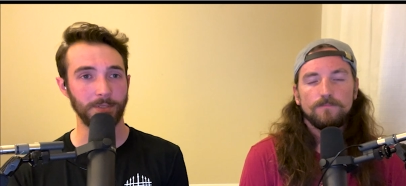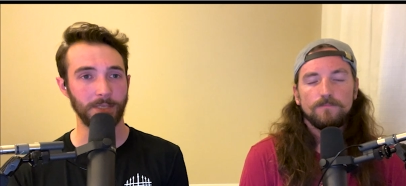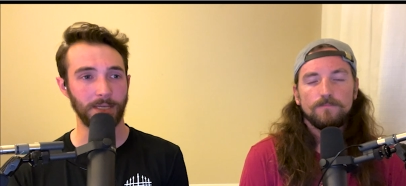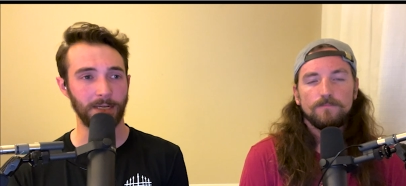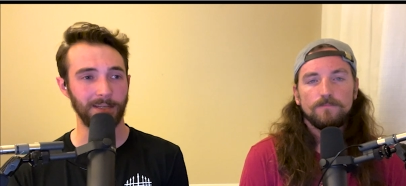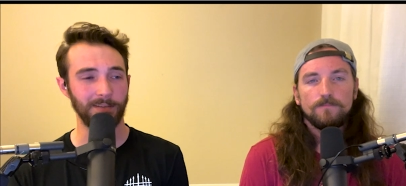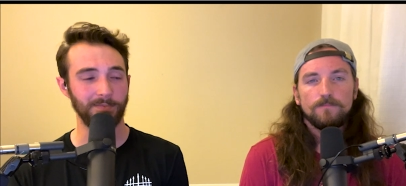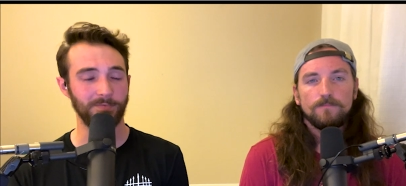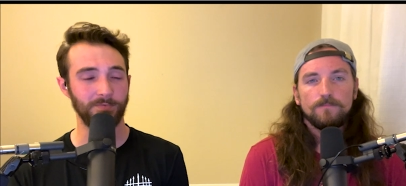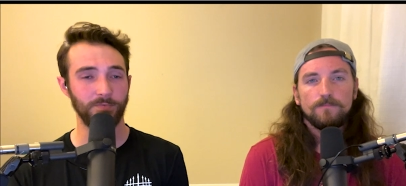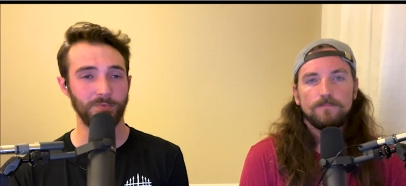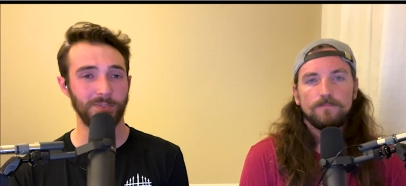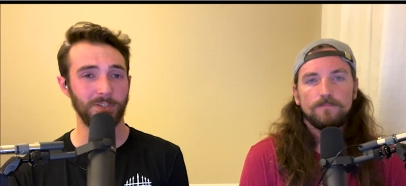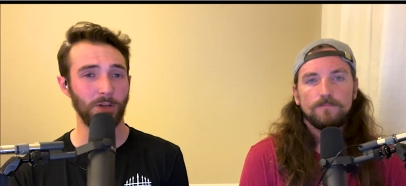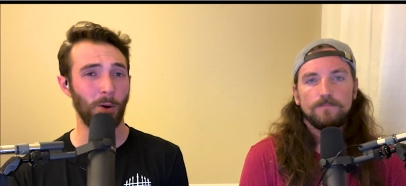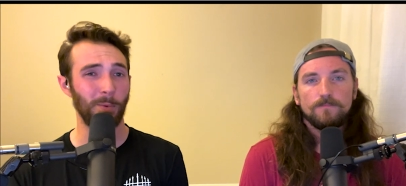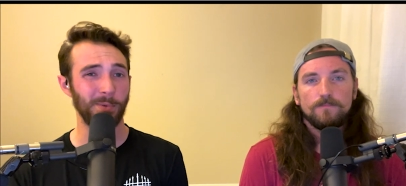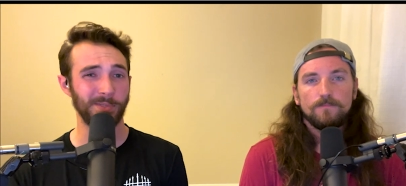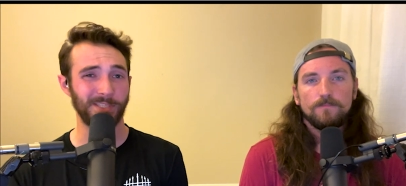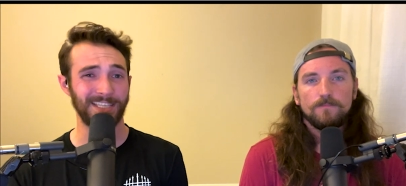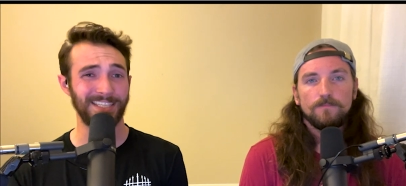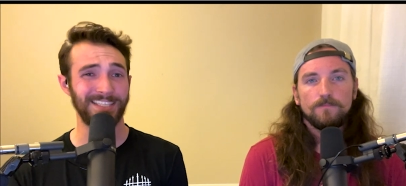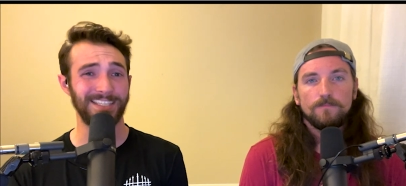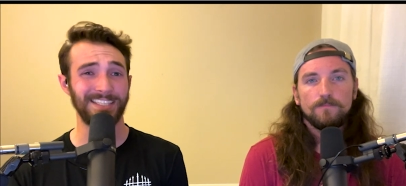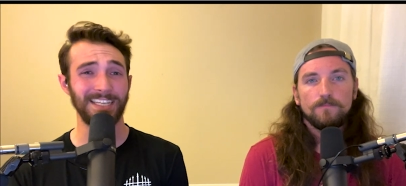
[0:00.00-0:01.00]
Speaker 1: like a
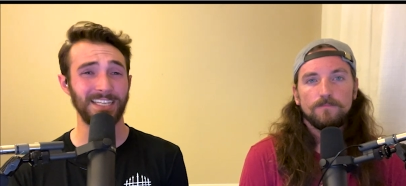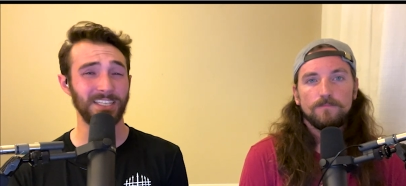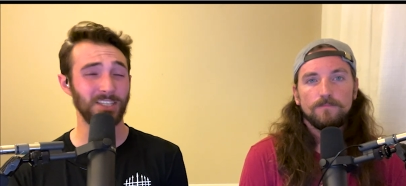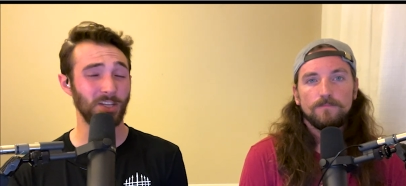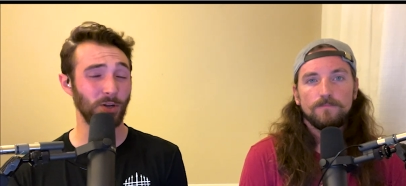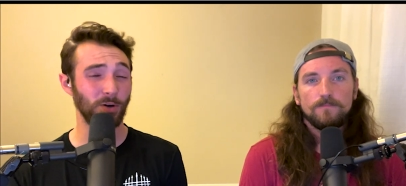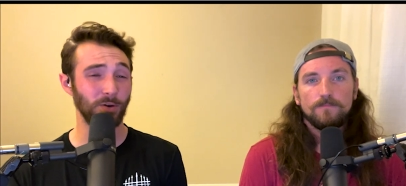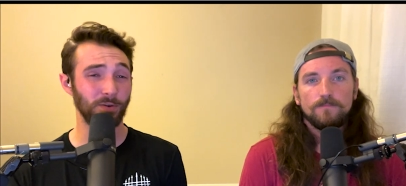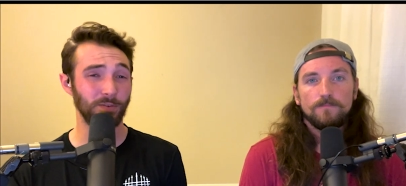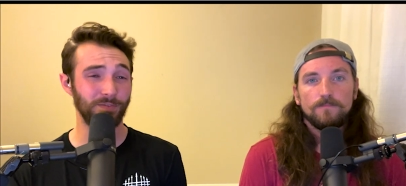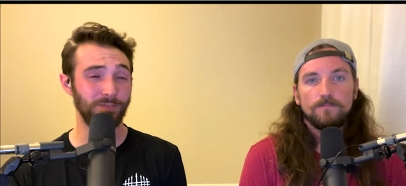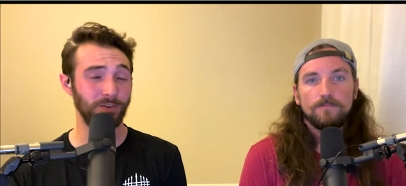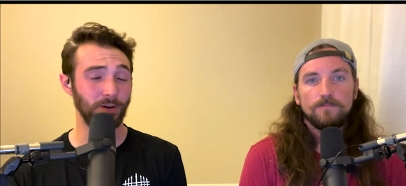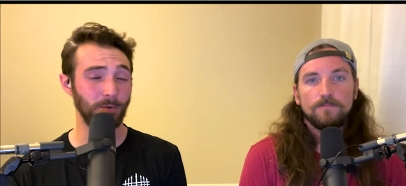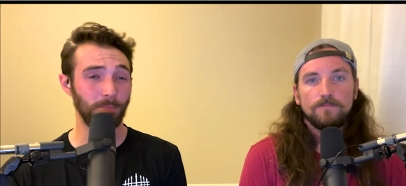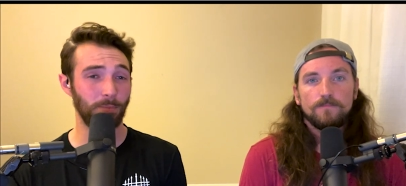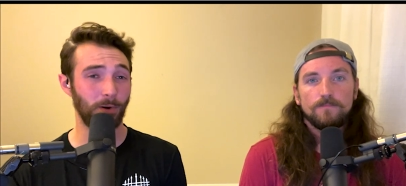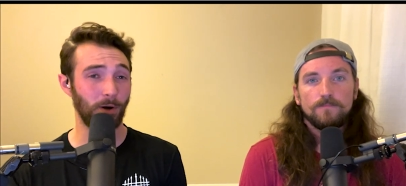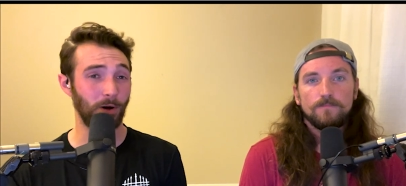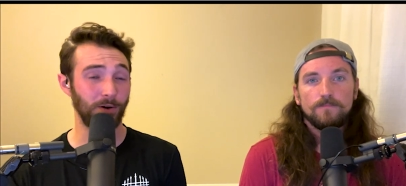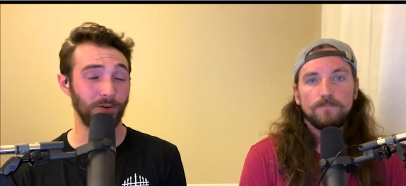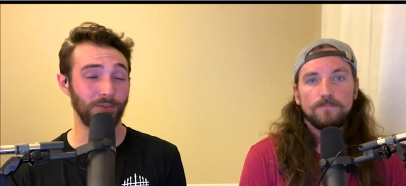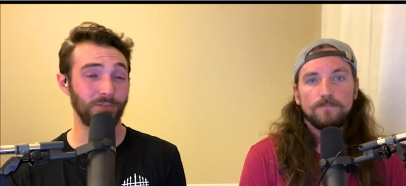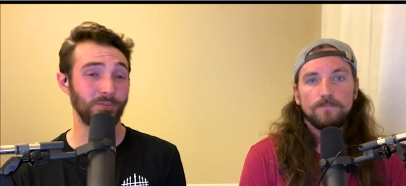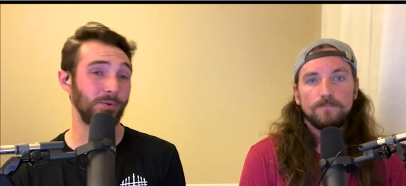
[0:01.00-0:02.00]
almost a six hundred foot
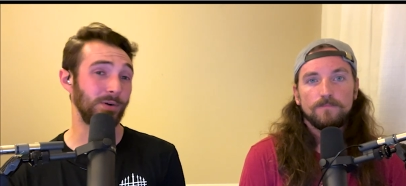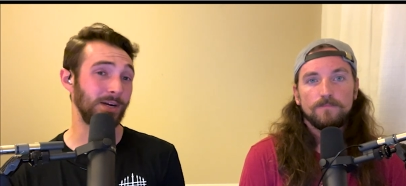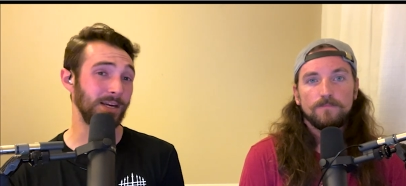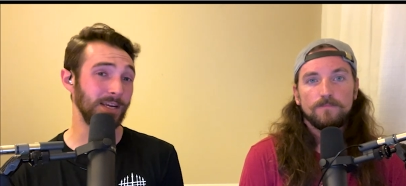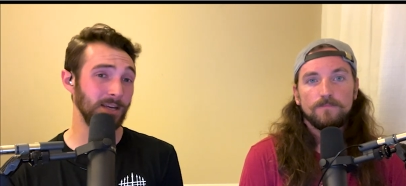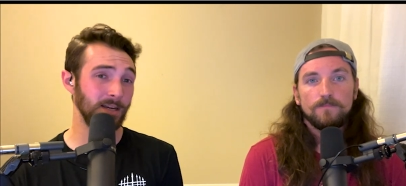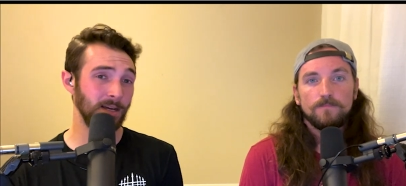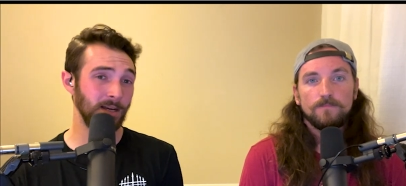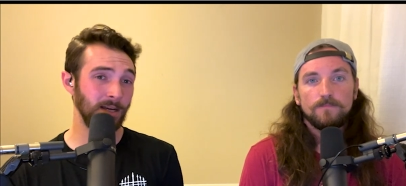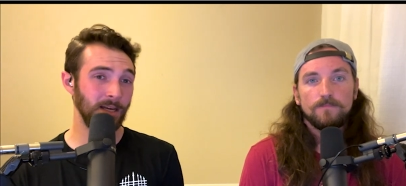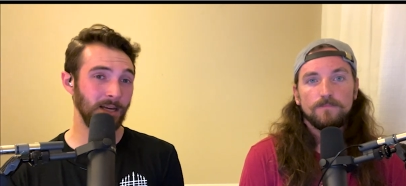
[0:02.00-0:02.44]
par three.